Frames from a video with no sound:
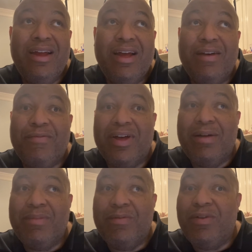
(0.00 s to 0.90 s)

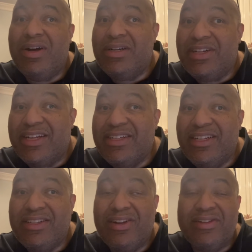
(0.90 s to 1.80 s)
of what
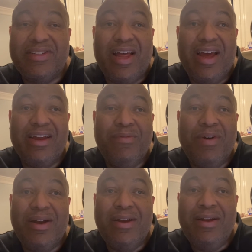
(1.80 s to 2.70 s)
justice looks like, and
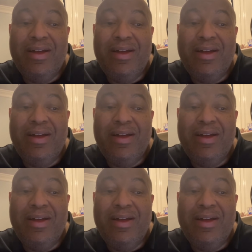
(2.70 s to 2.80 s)
what